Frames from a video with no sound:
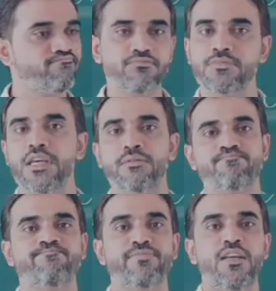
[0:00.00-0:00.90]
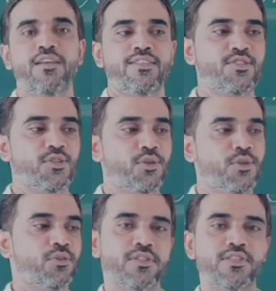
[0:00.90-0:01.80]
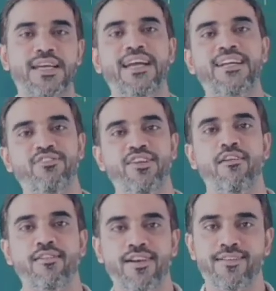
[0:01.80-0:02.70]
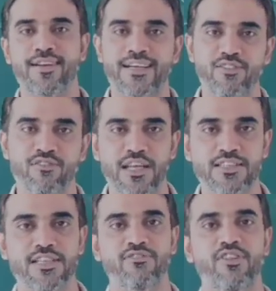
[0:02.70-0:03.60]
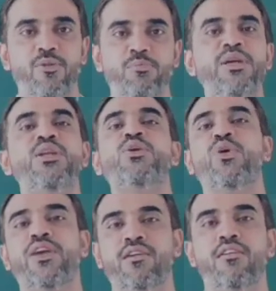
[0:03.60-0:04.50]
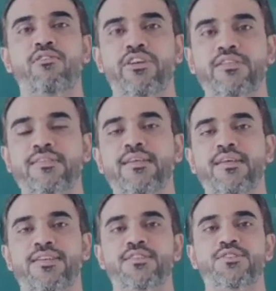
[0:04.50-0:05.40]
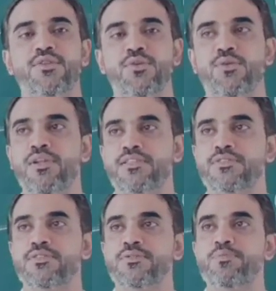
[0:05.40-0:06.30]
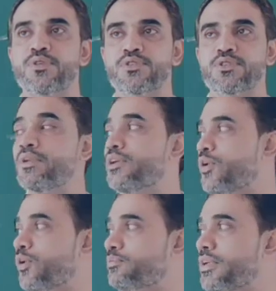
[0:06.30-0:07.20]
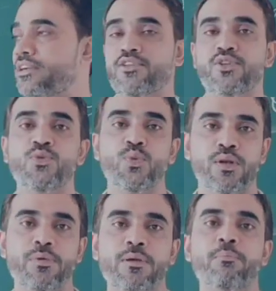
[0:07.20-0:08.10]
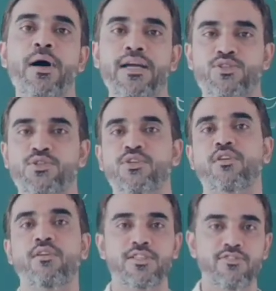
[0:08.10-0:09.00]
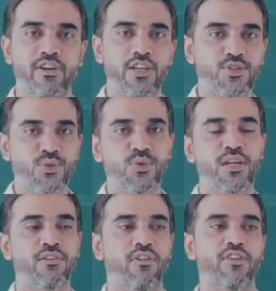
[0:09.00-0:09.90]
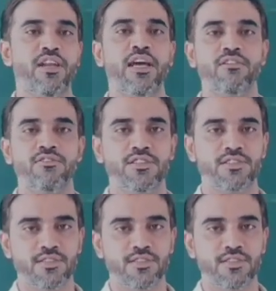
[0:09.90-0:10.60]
yeah, so it's a kind of a non-interactive class that we have been going on with. So let's possibly hope that you will be back to the college very soon, and we will have this